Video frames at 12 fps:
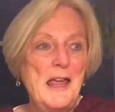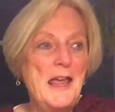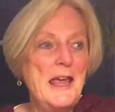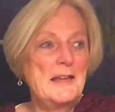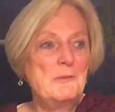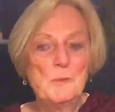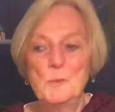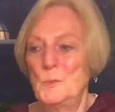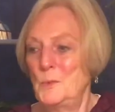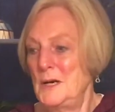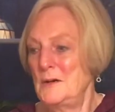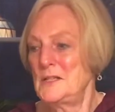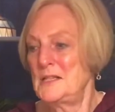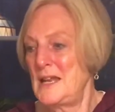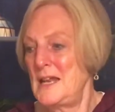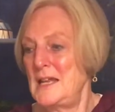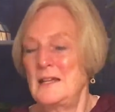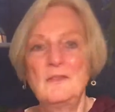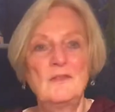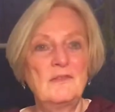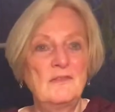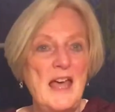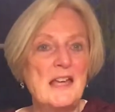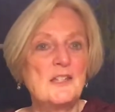And we're saying
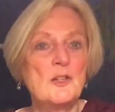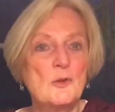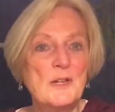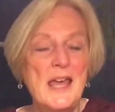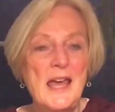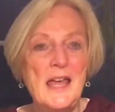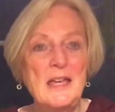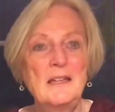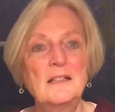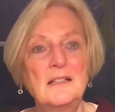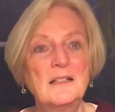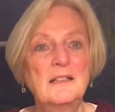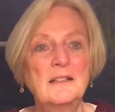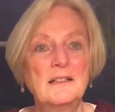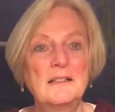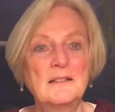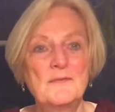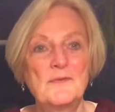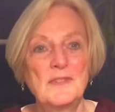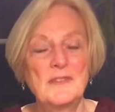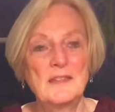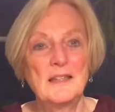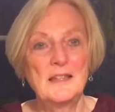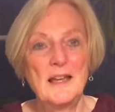that's okay?
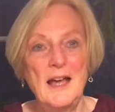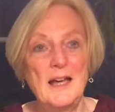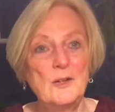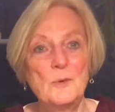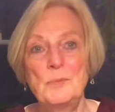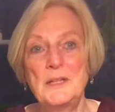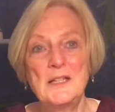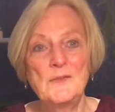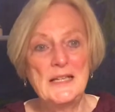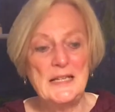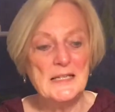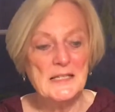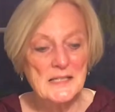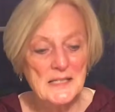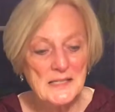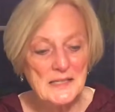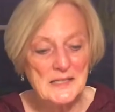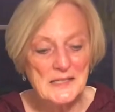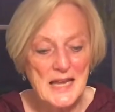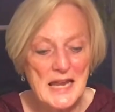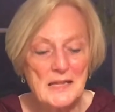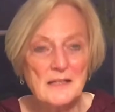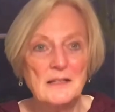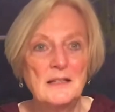I don't believe it is.
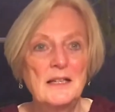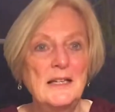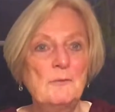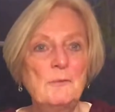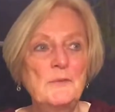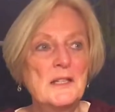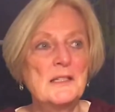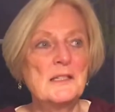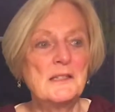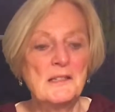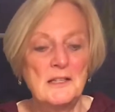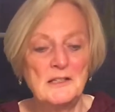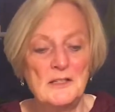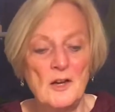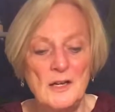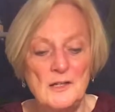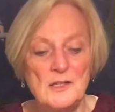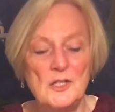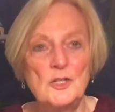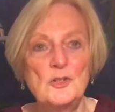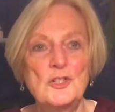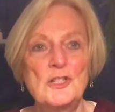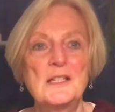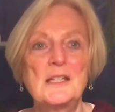The
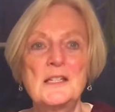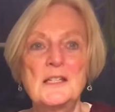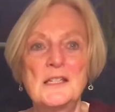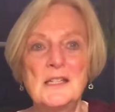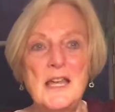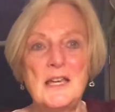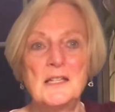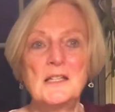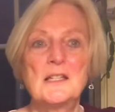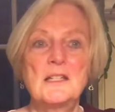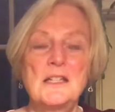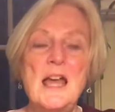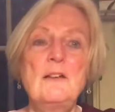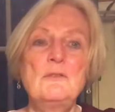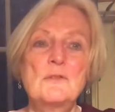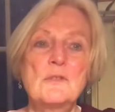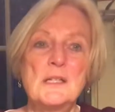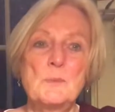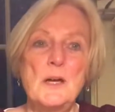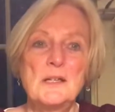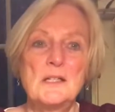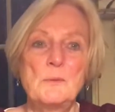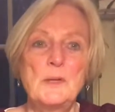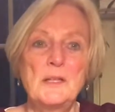Constitution doesn't say it's the town's
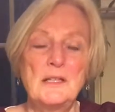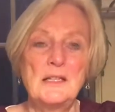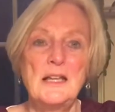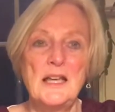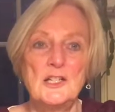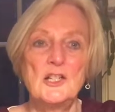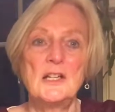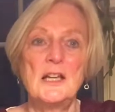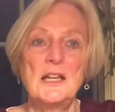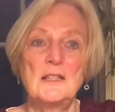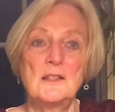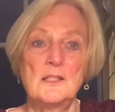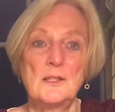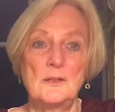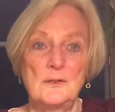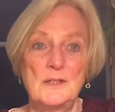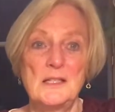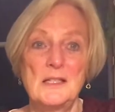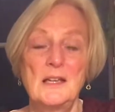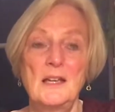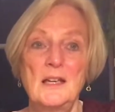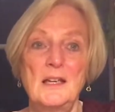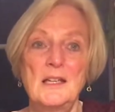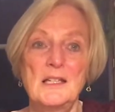responsibility to educate the students,
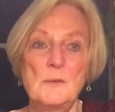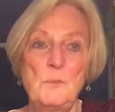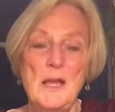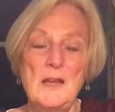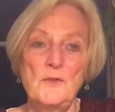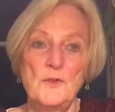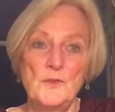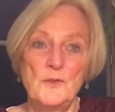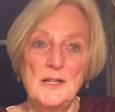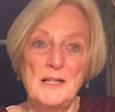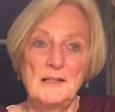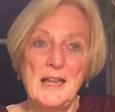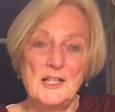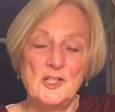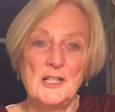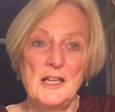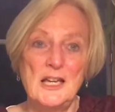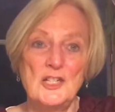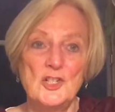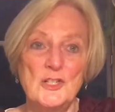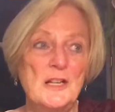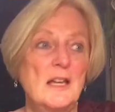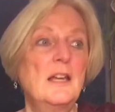to pay for free education.